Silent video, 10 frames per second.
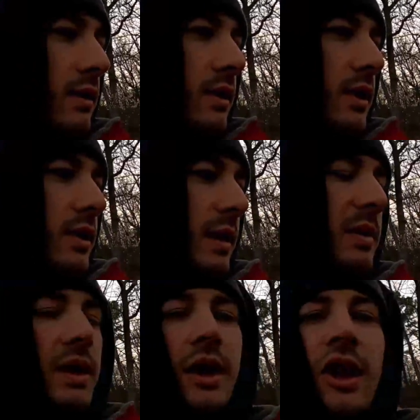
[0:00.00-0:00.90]
he
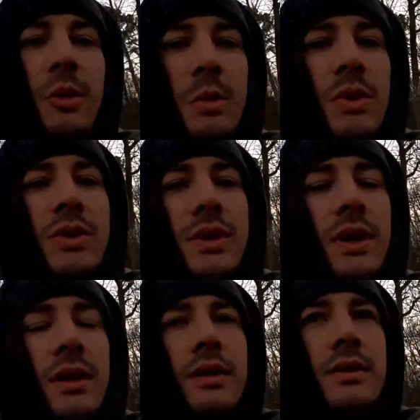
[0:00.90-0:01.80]
slept like a human most of
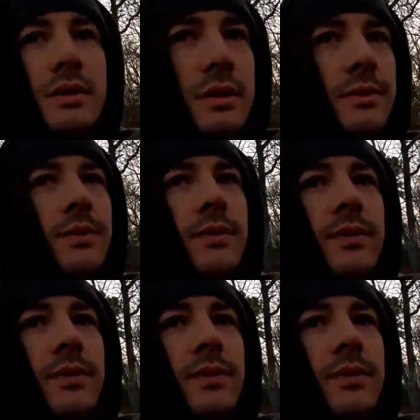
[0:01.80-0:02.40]
the night, so